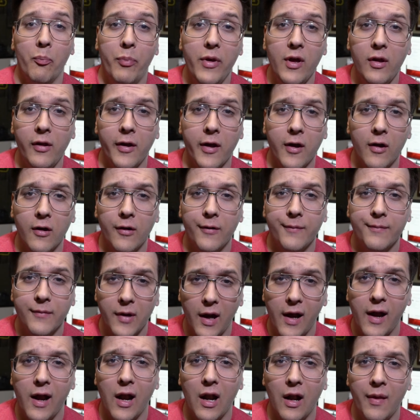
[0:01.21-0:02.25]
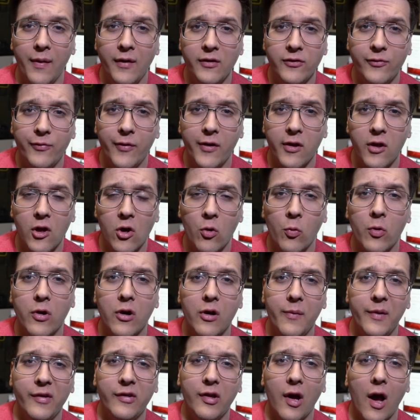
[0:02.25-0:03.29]
Bill here, and in this video we're
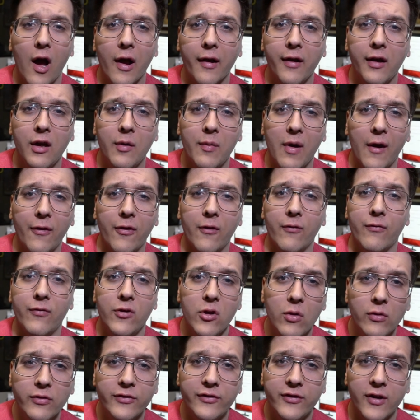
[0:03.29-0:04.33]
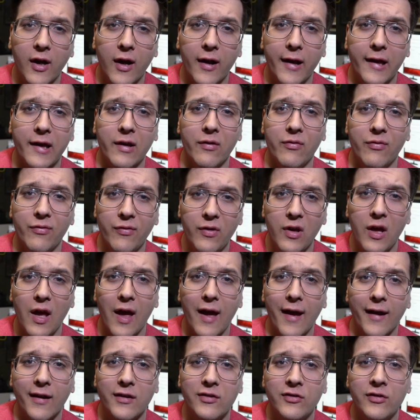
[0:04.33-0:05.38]
going to be talking about the ViewSonic
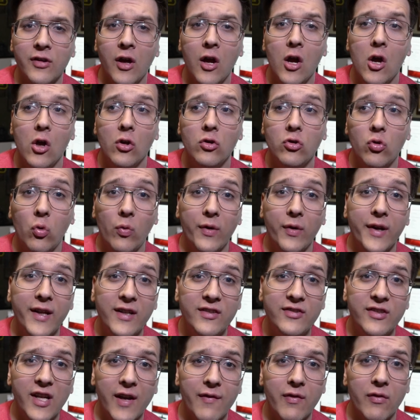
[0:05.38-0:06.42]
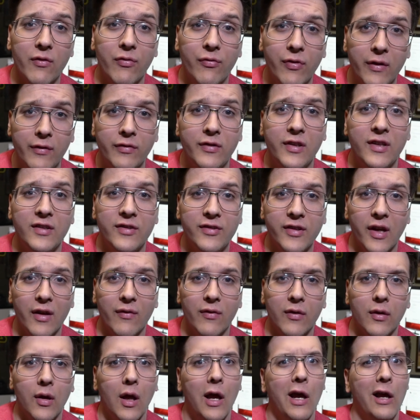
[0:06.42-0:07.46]

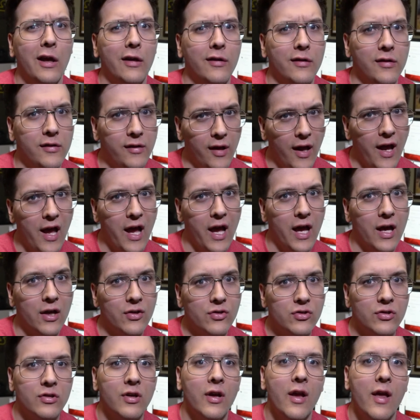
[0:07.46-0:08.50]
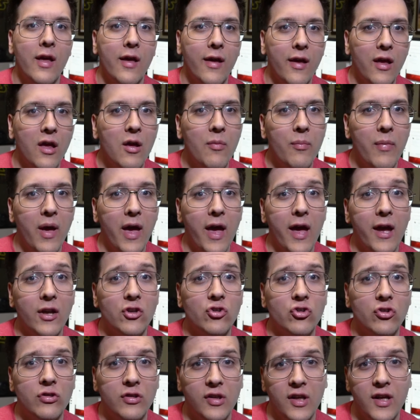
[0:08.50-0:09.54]

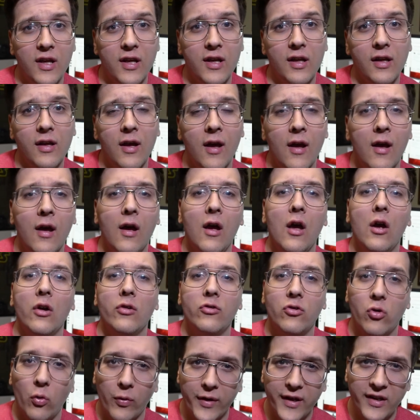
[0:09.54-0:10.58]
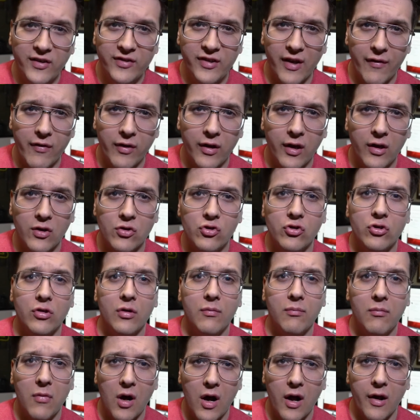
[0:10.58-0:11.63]
VX2757-MHD 27-inch
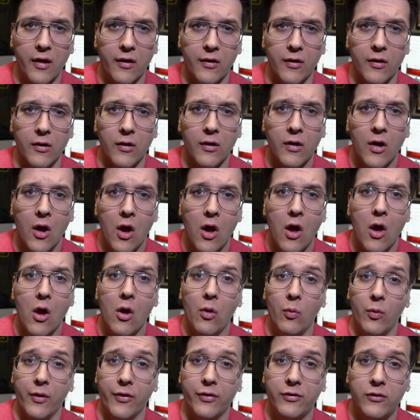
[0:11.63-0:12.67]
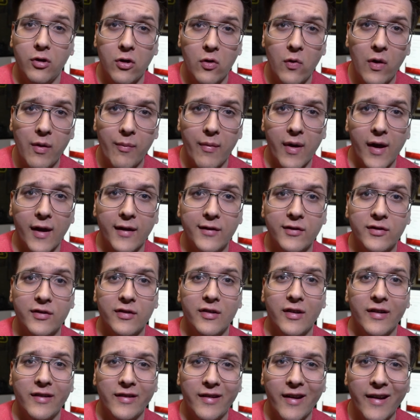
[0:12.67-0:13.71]
monitor with 2MS,
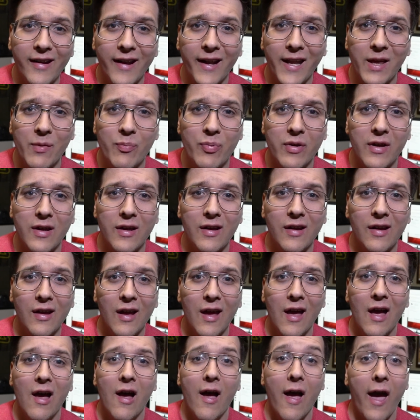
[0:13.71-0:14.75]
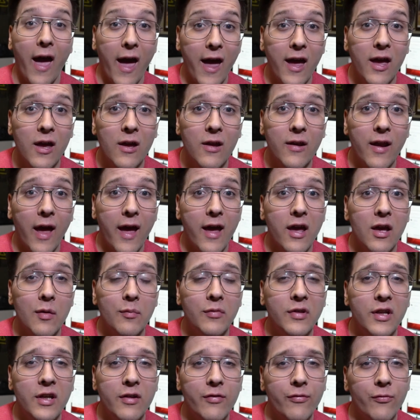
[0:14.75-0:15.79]
1080p, and AMD
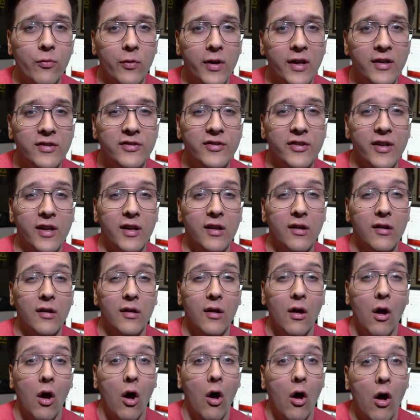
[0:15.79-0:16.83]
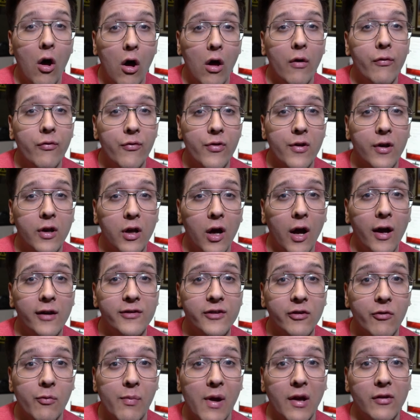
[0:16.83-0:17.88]
FreeSync, all for the cost
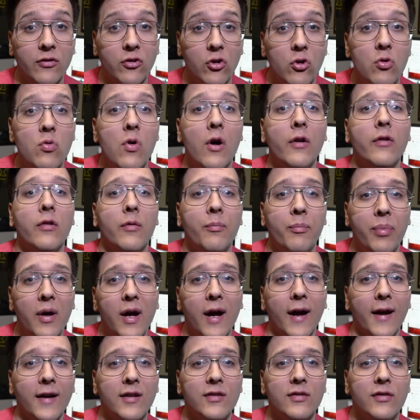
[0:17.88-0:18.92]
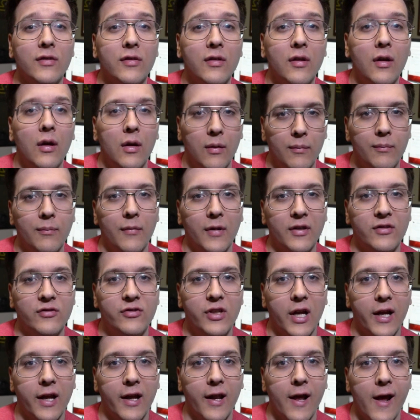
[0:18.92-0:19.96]
of about 200 bucks. Let's
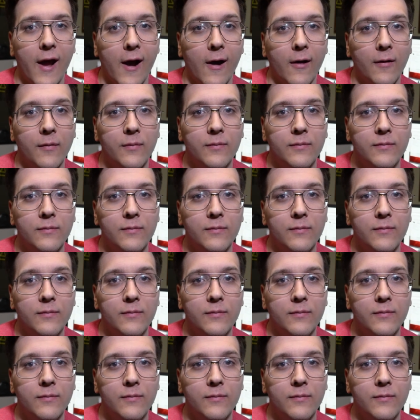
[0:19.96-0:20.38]
check it out.